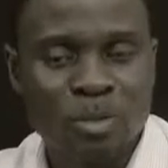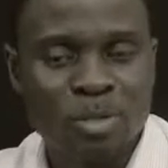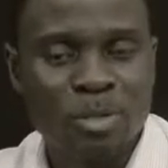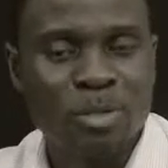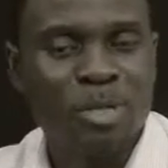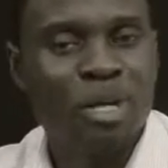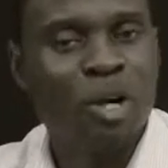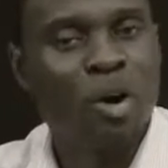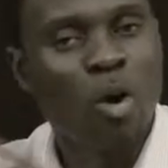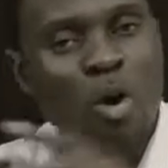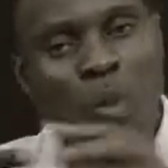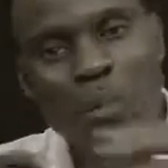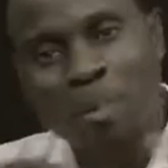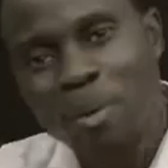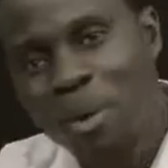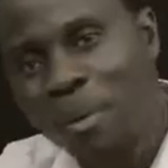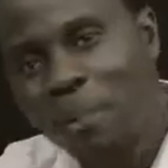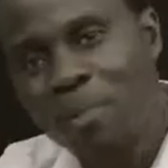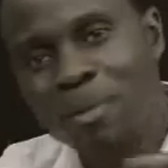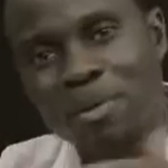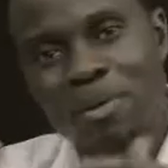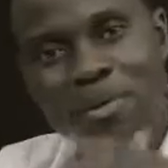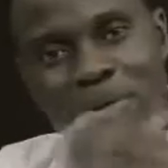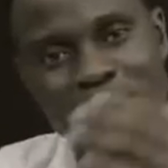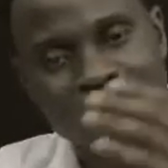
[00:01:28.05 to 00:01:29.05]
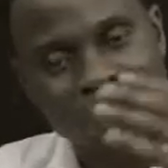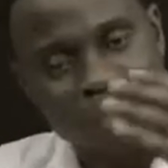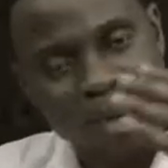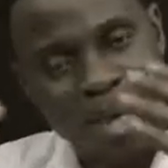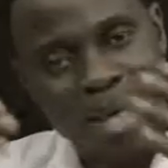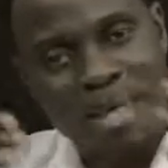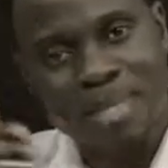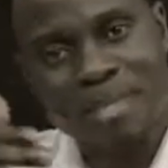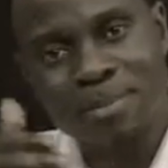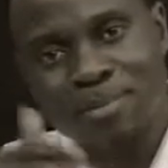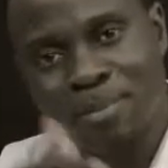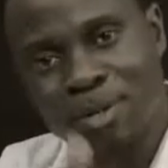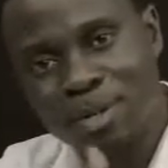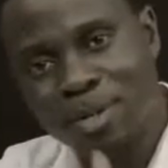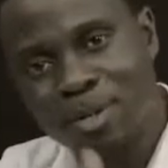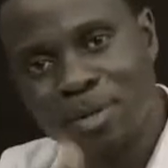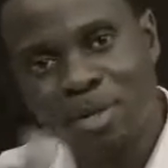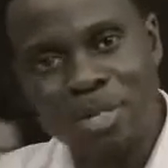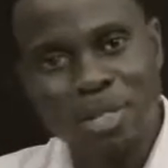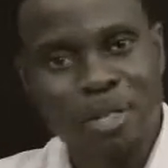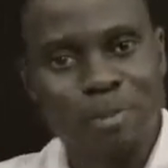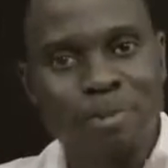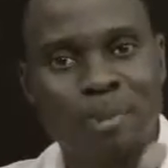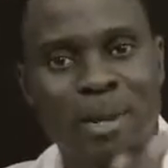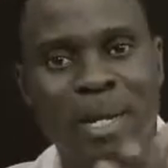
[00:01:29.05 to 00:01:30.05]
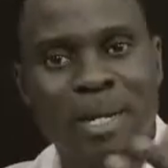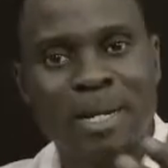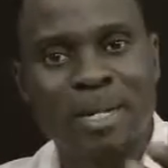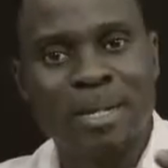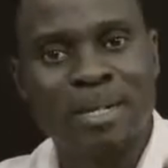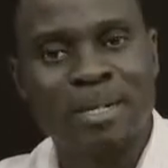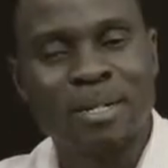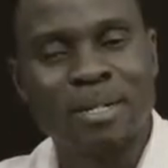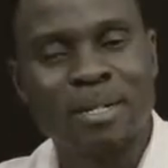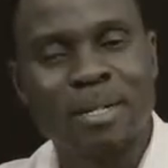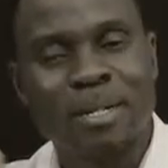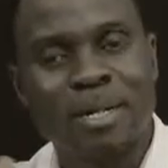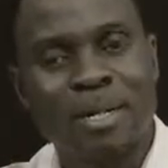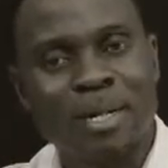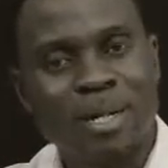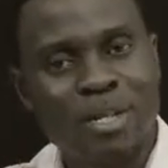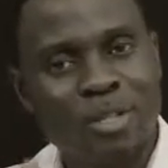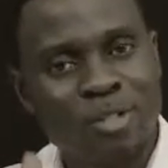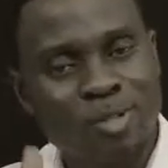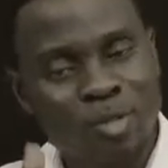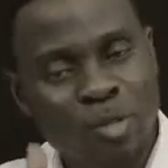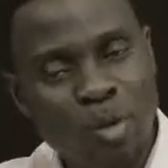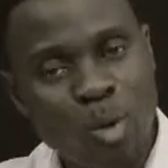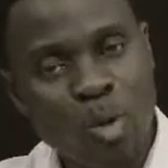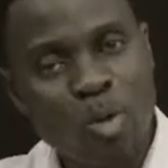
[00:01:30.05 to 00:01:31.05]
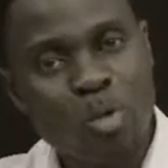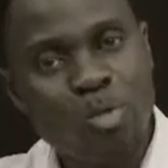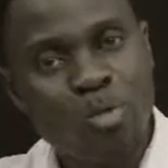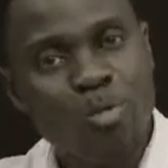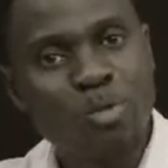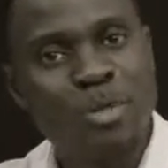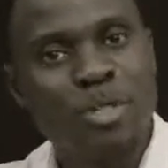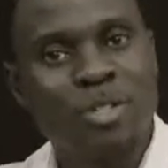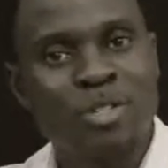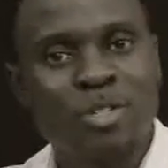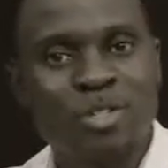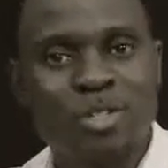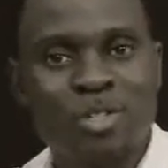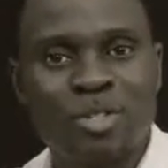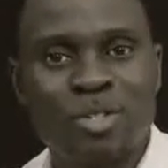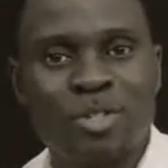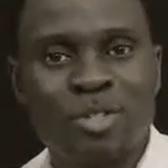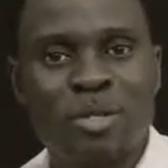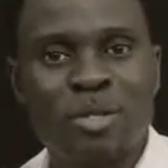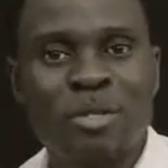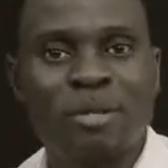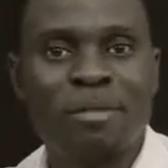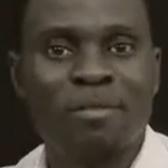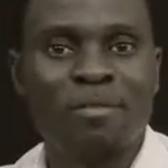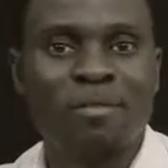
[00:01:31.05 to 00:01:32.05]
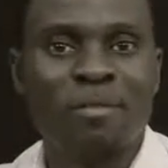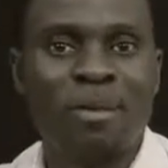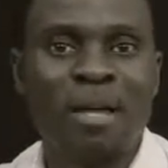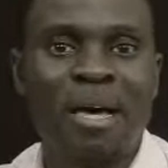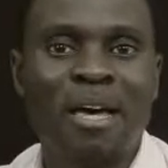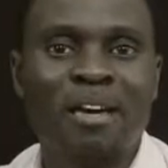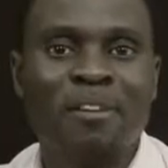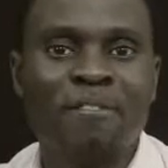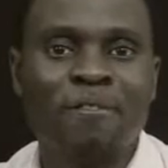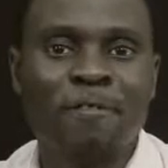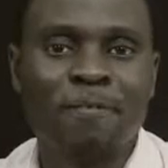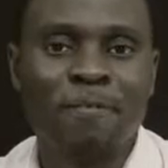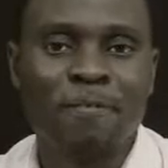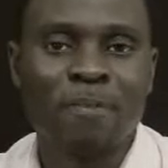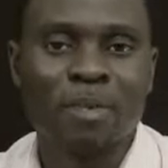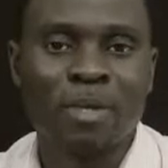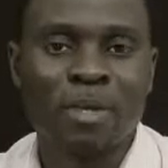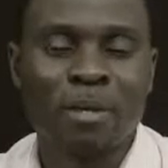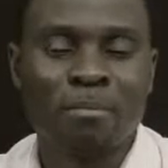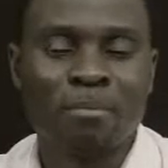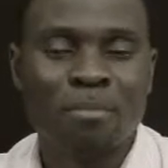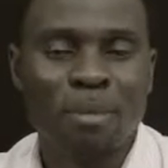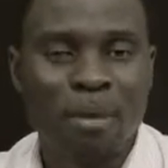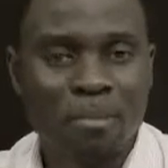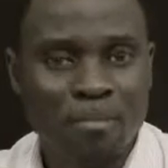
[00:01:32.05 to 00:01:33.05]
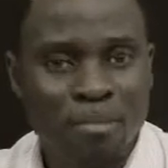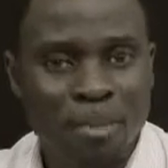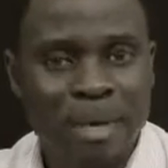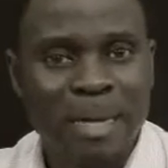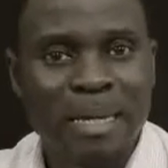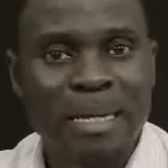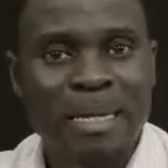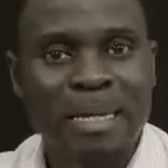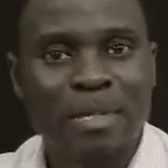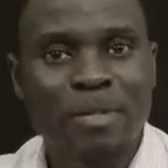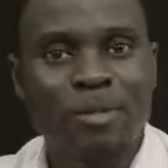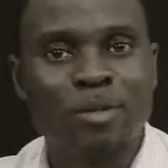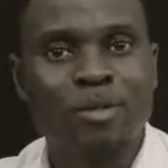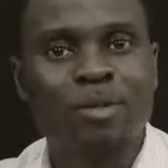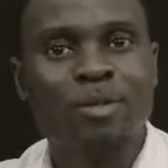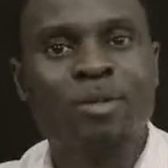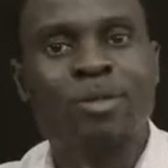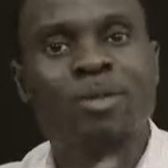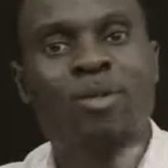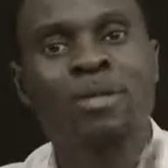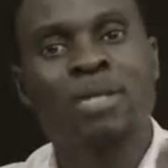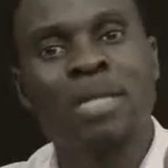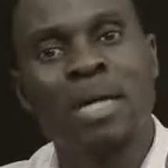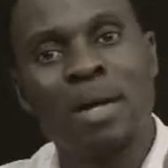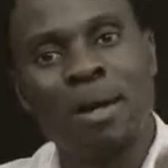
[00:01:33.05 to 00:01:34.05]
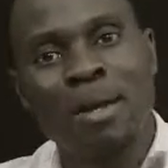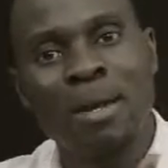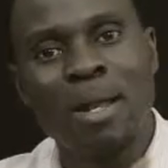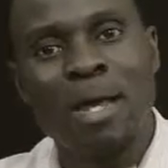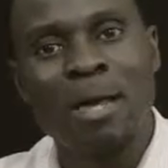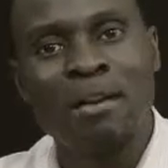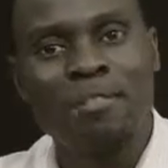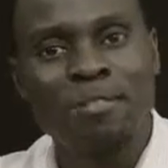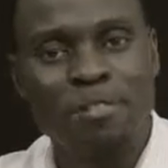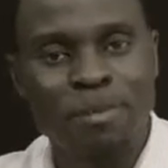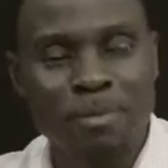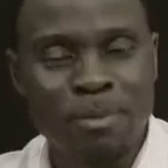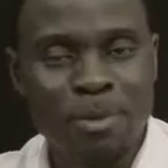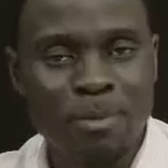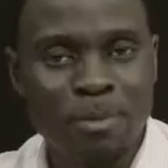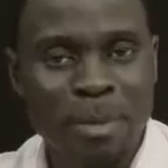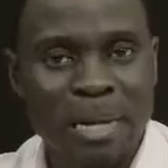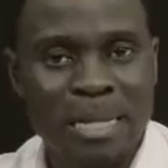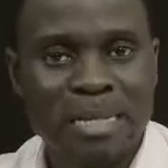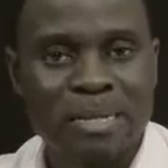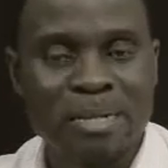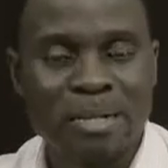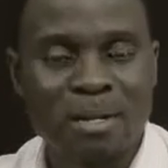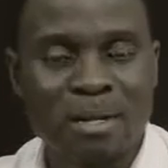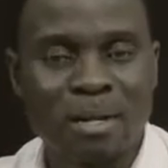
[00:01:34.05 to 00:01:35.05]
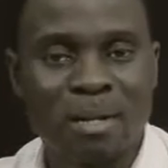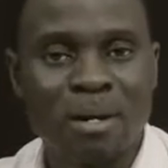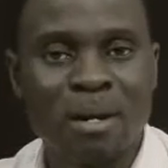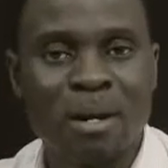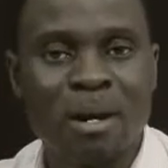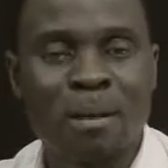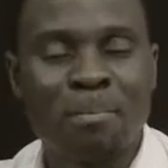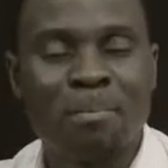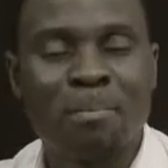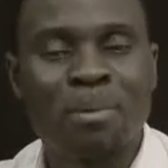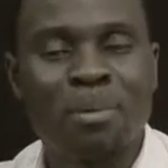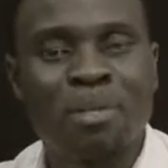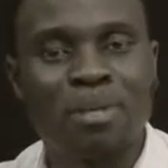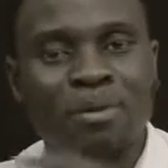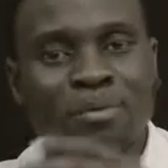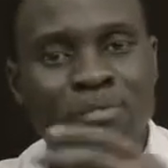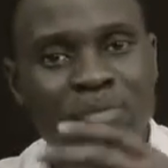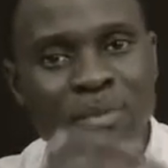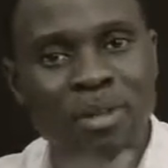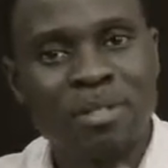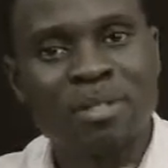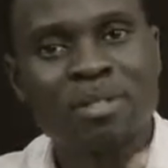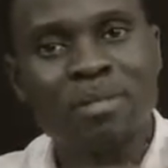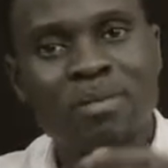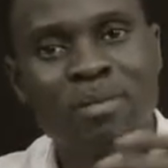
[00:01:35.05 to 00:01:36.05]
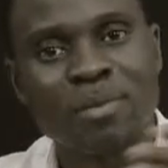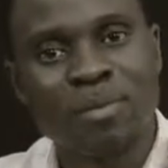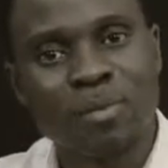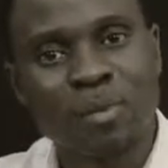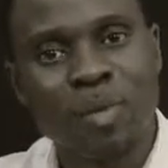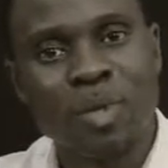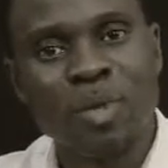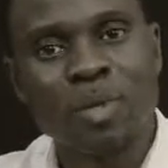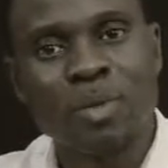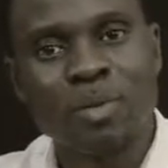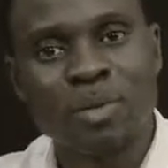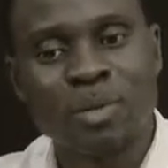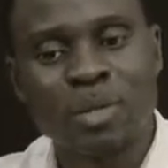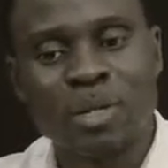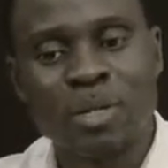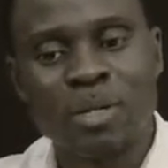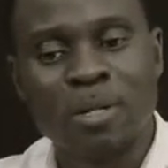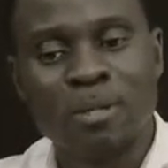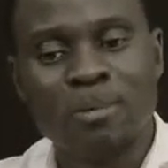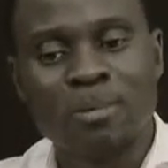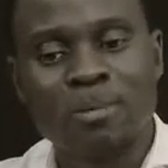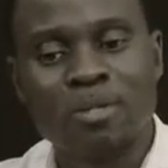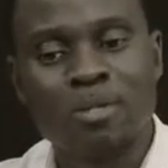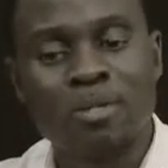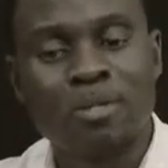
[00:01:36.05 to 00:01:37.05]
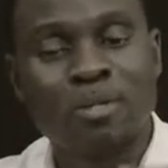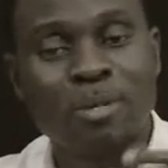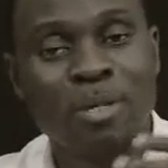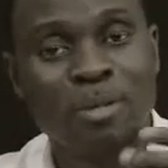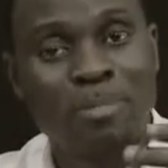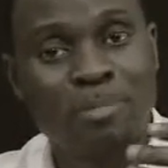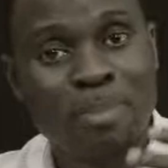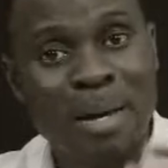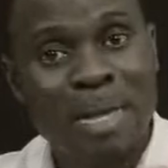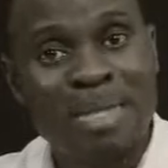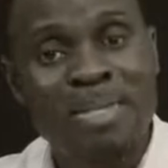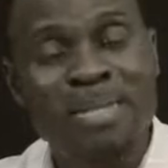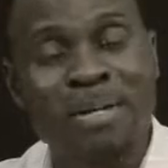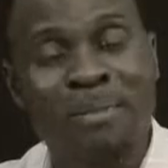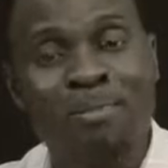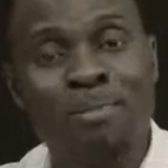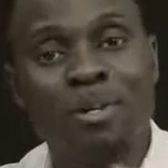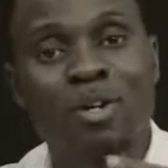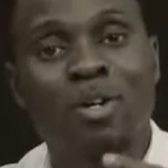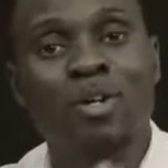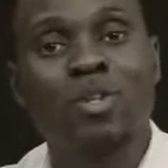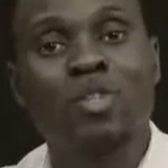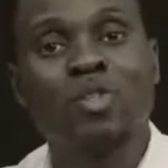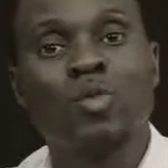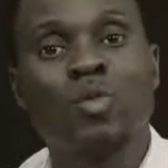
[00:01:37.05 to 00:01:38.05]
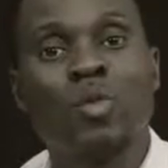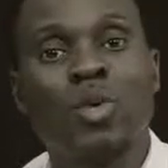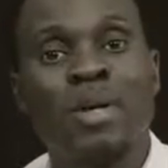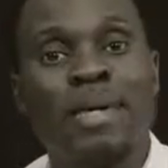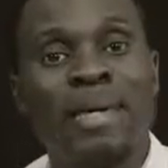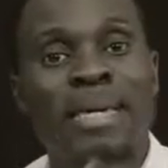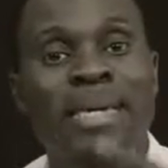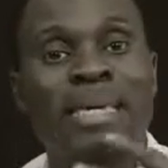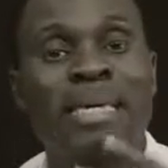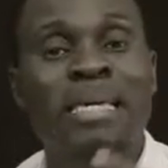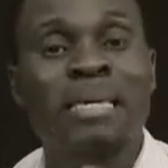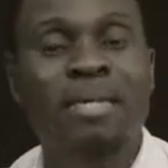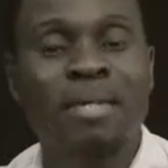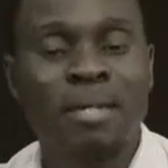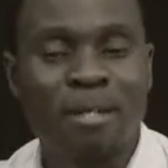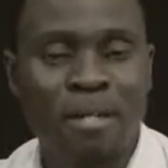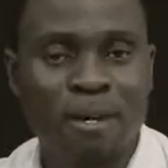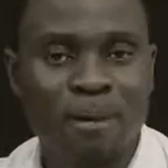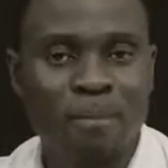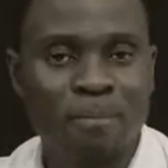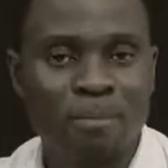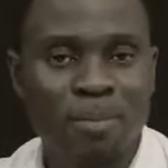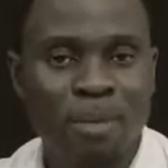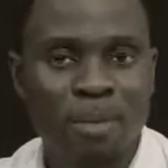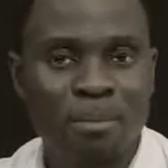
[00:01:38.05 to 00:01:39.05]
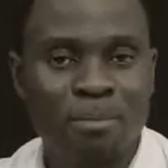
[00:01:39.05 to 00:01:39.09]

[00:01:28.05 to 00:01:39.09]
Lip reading: So the whole purpose of us being on this planet is go through this journey of life by making not only our life to be better, but the rest of the world to be better, because we're here.